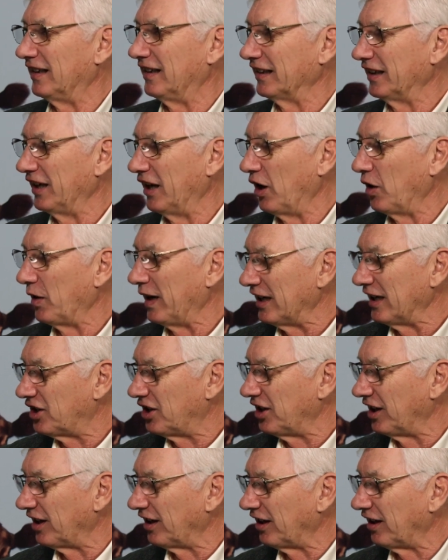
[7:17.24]

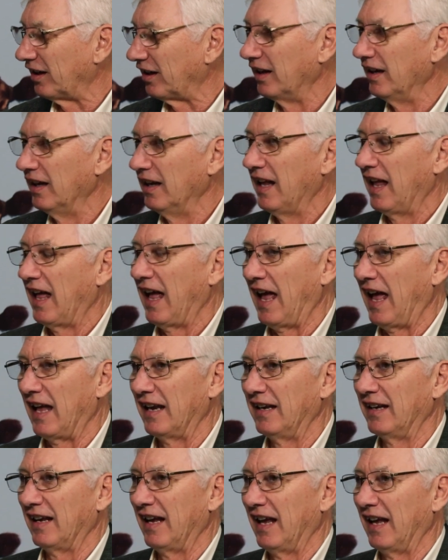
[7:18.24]
each year,
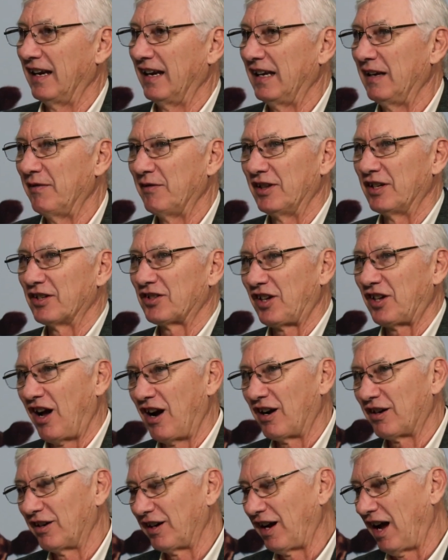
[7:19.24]
and even the
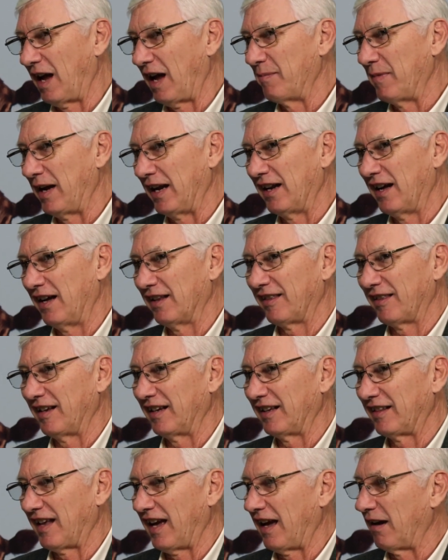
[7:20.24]
stocker guy may not
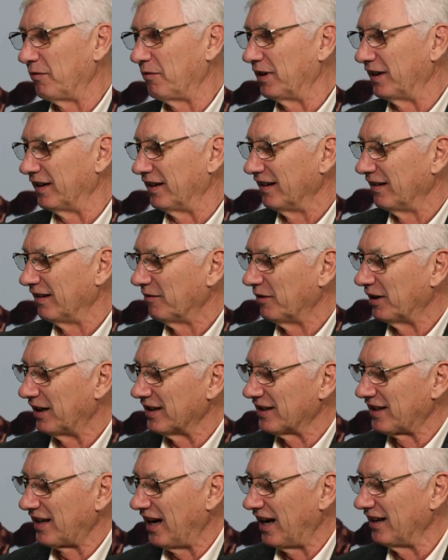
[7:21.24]
think that when
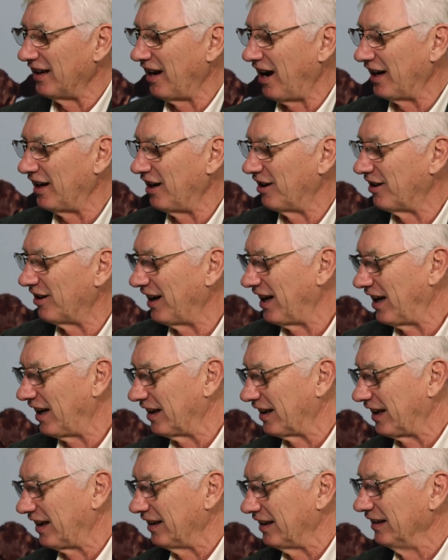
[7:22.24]
he's got 900
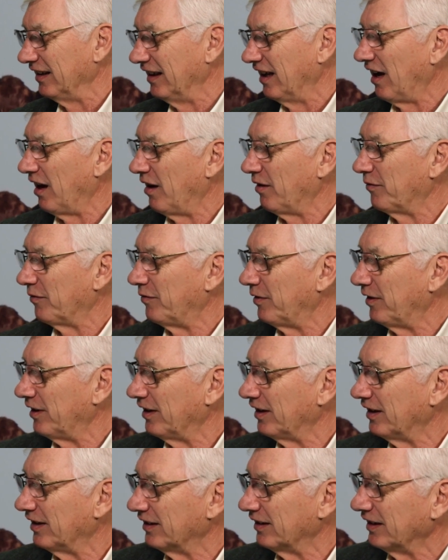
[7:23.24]
head of
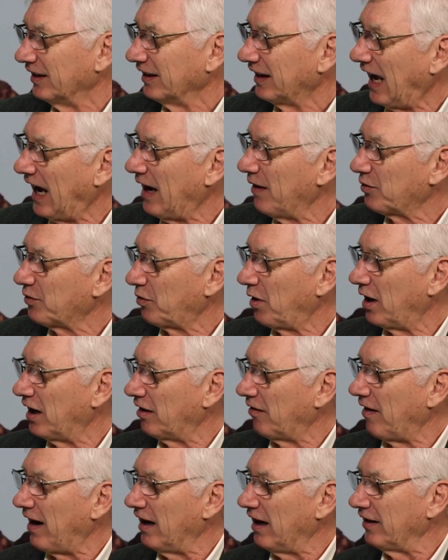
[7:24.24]
calves running
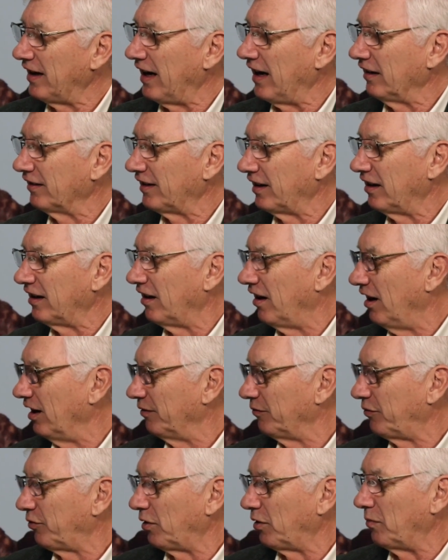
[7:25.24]
around out there
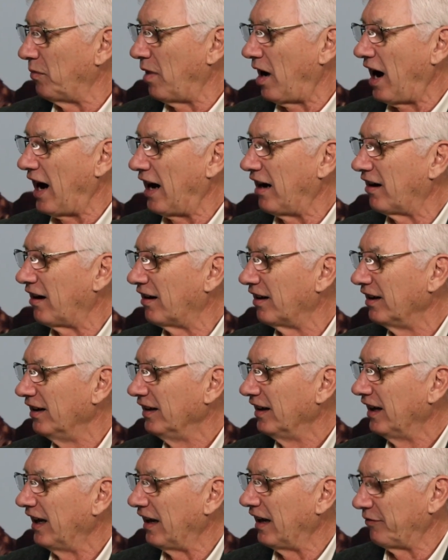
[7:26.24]
hunting for a buyer
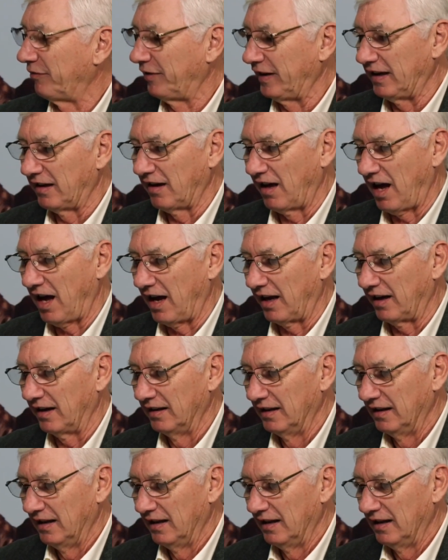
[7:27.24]
at a feedlot.